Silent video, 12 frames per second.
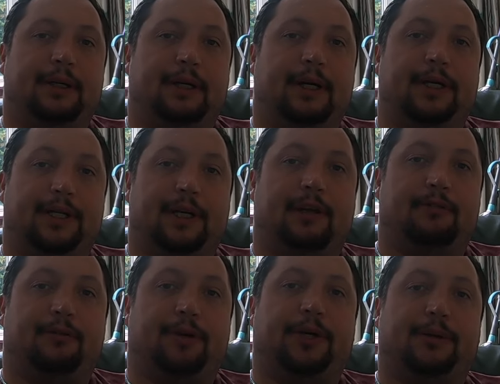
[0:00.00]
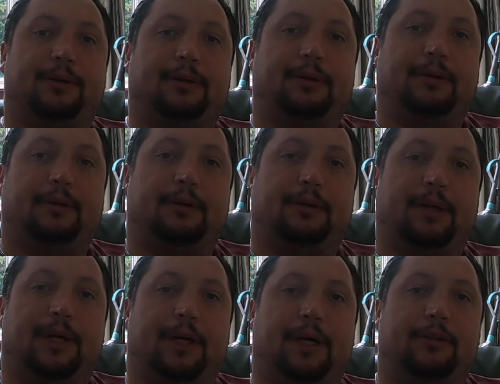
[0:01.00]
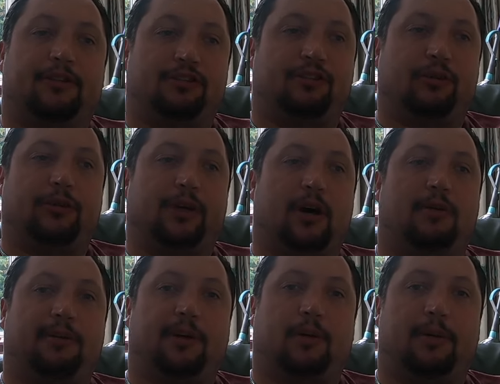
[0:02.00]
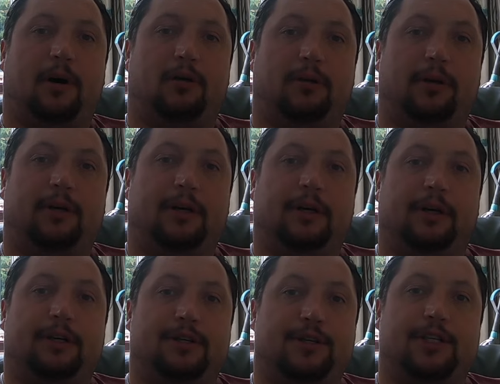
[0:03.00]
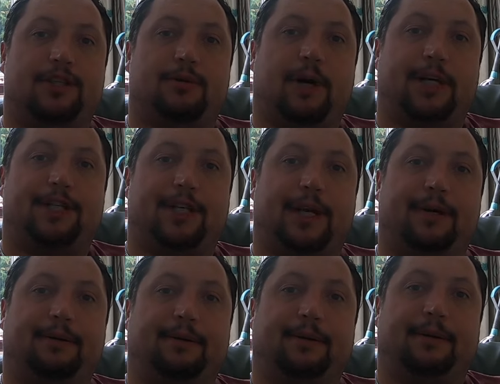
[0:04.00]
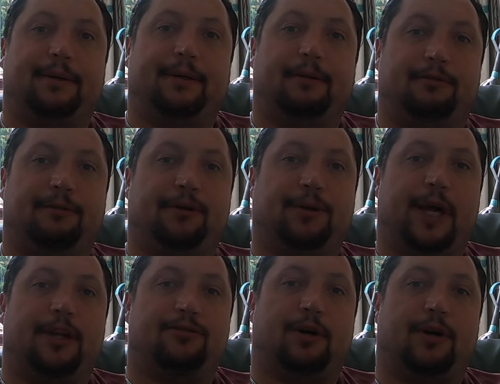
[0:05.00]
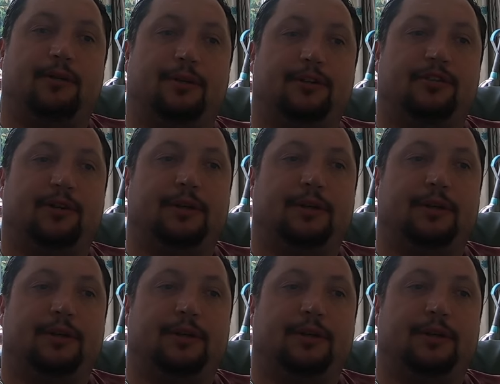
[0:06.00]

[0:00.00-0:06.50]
and Deliveroo uh, to sort the coffee cup holder situation out for their drivers.